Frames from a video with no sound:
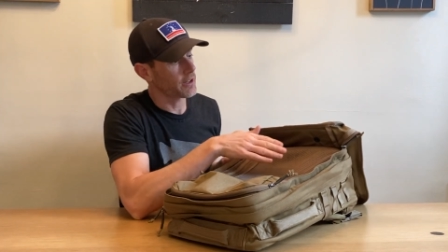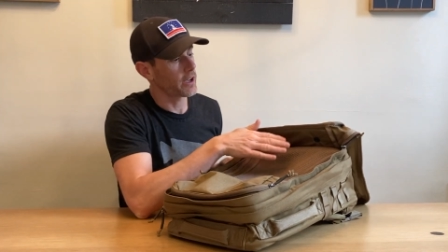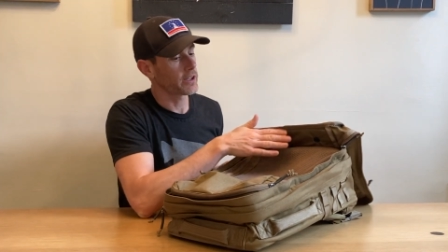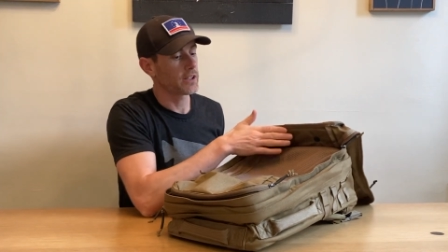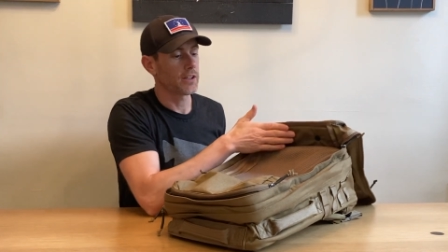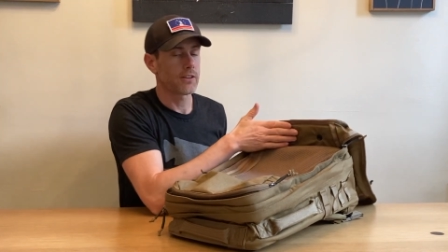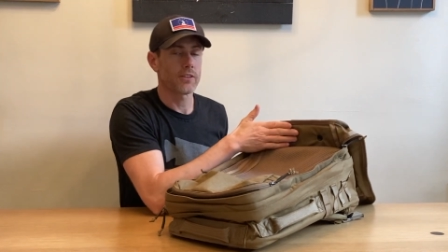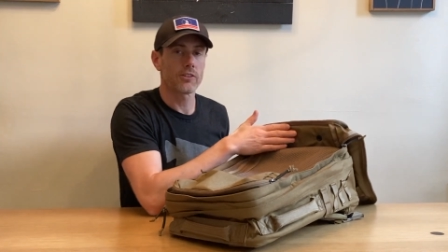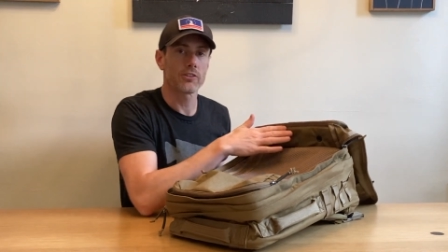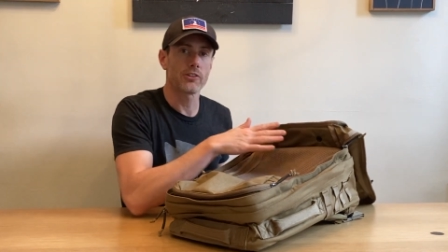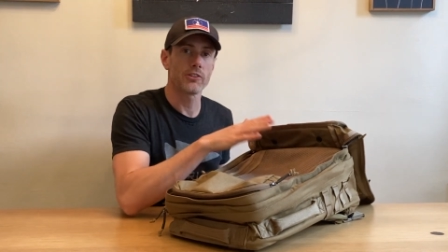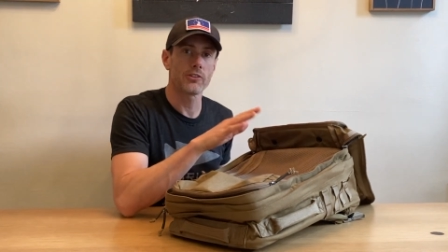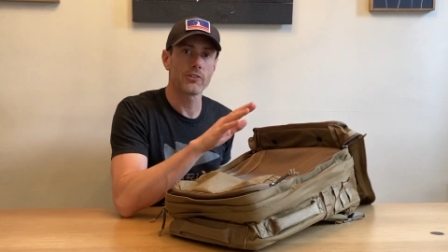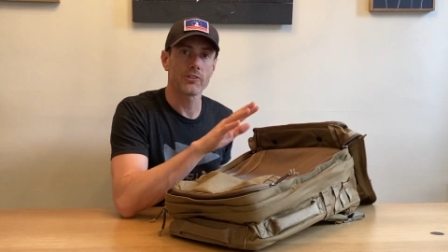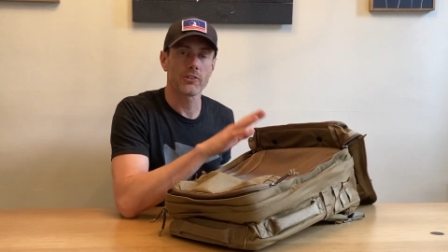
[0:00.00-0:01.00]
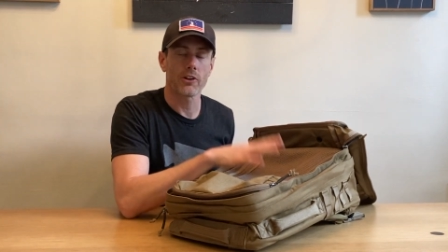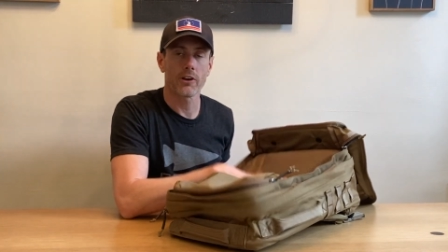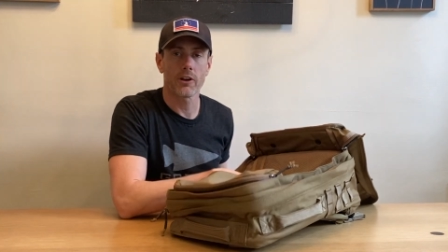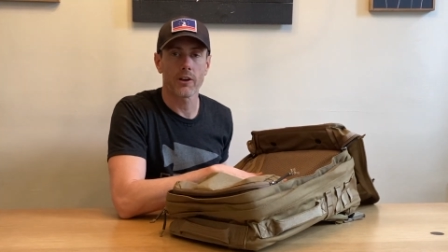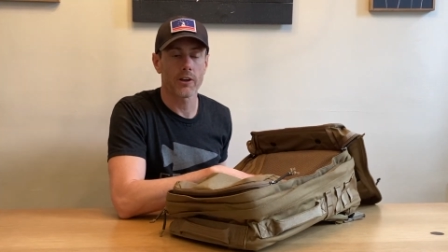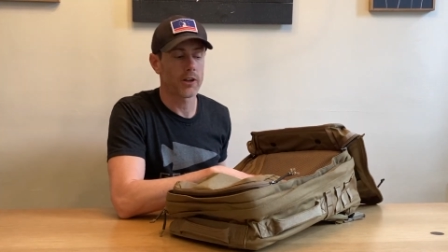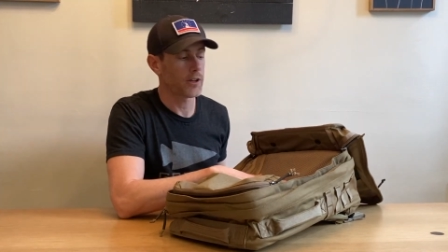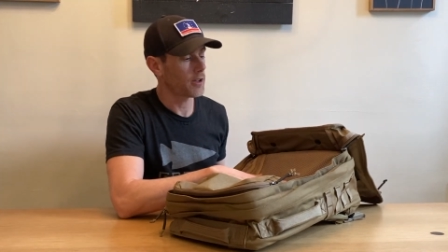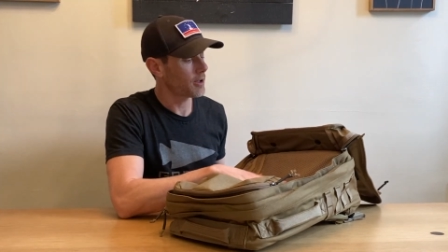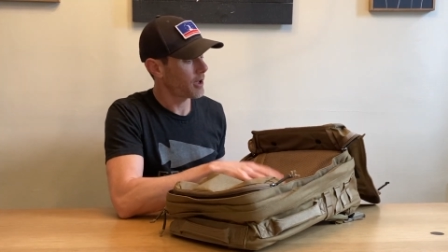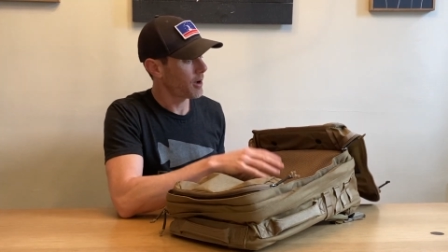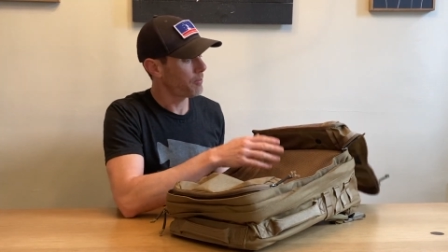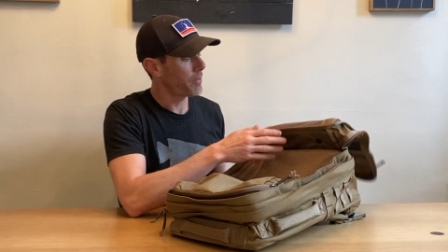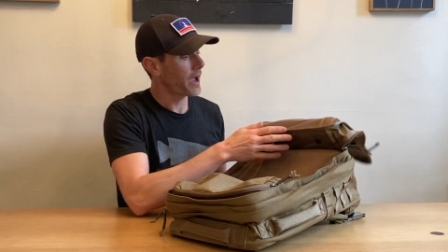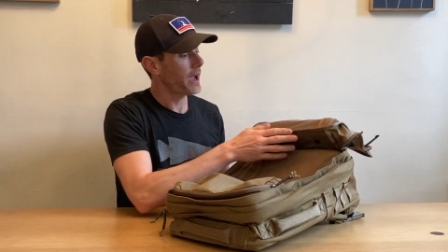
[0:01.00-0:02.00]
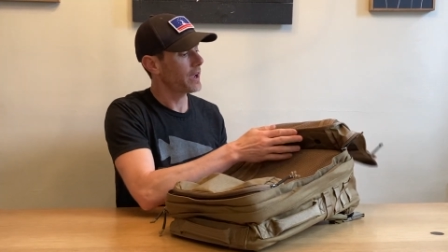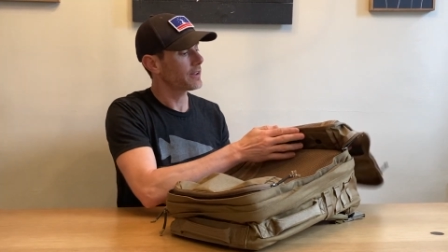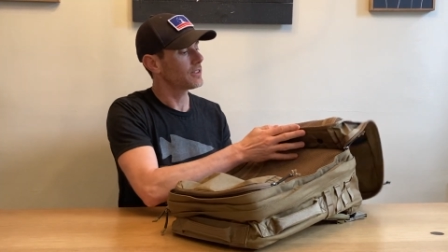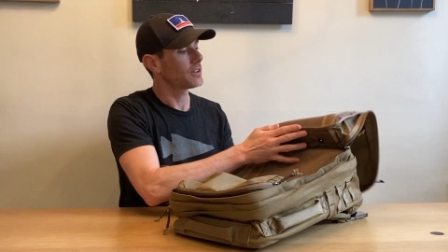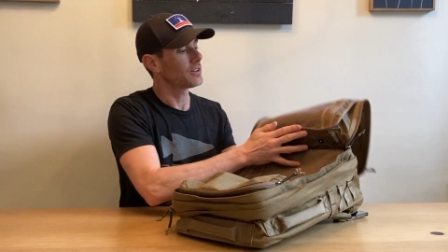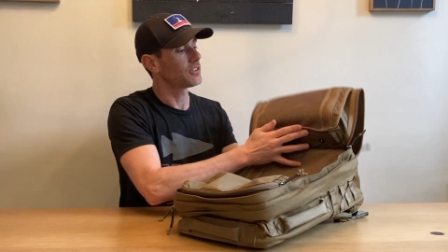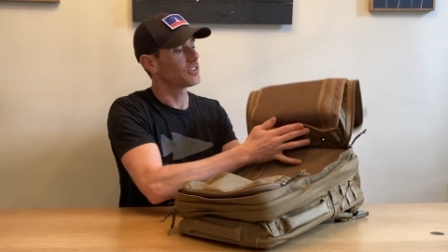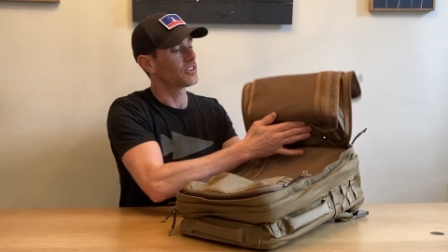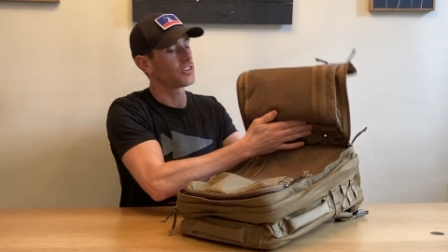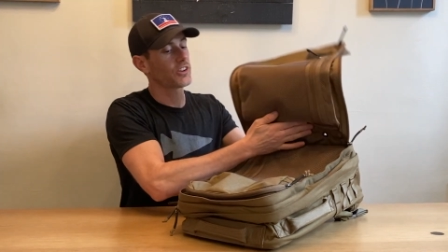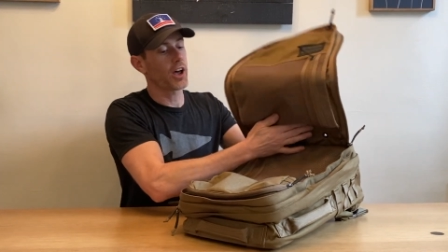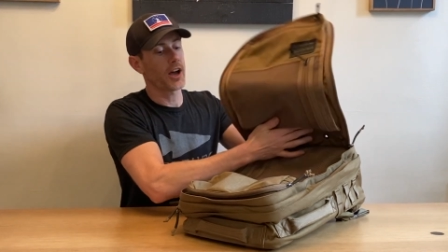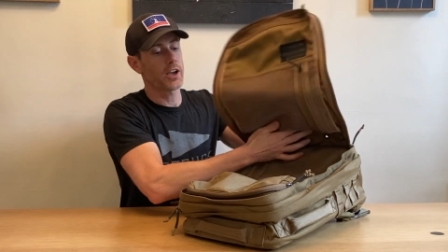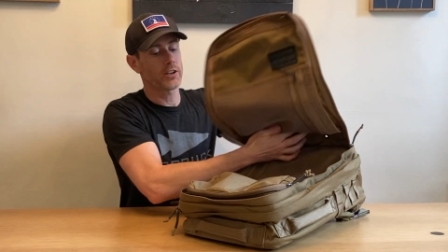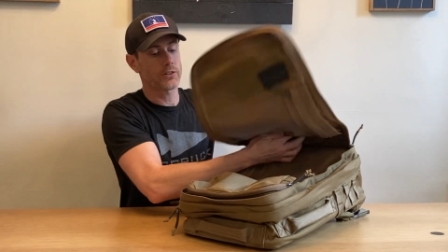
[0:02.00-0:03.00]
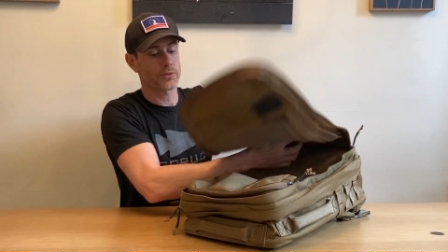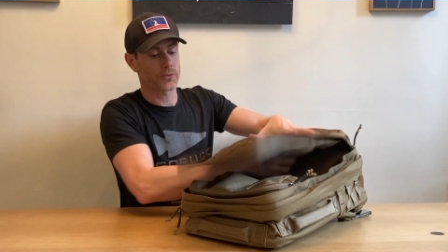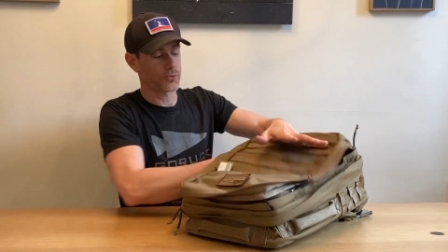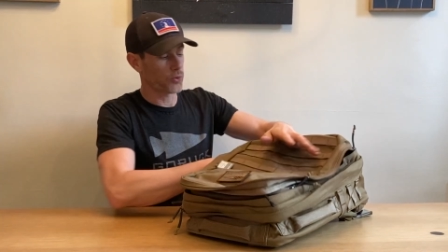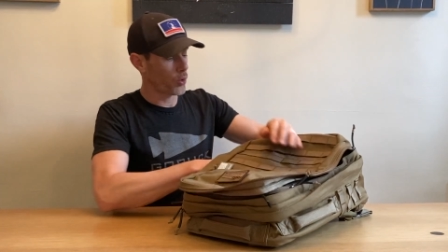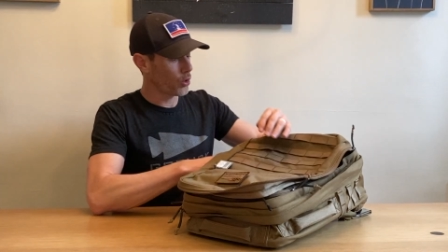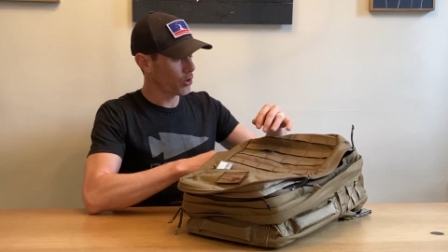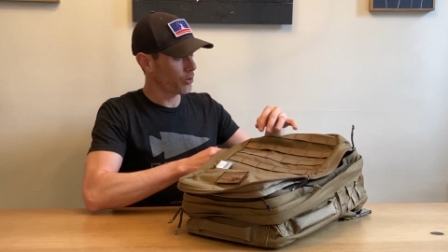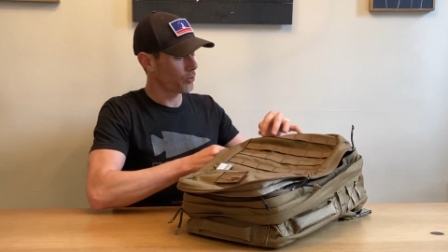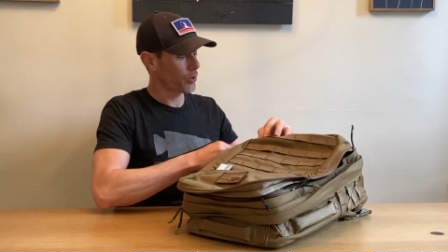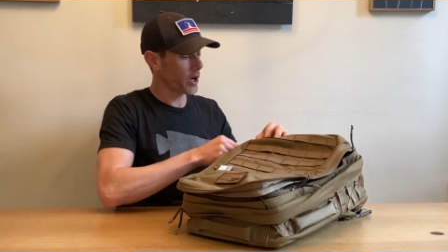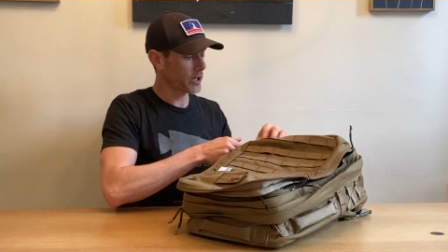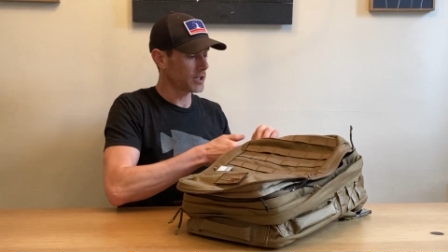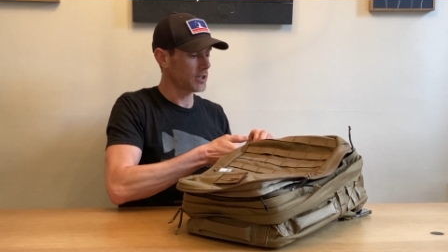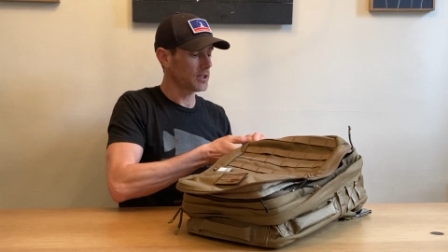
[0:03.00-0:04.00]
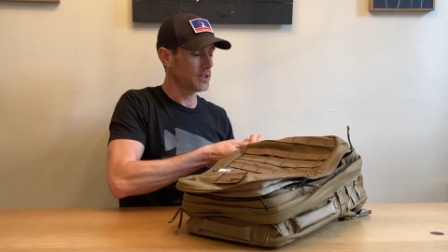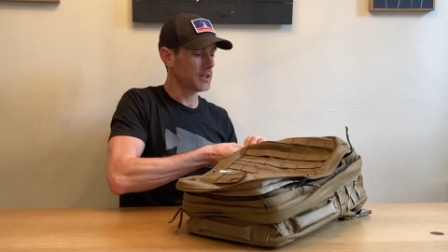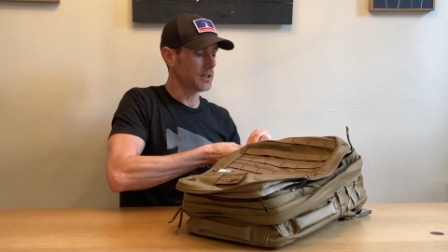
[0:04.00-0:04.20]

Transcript: Again, this is a bag that is designed for rucking.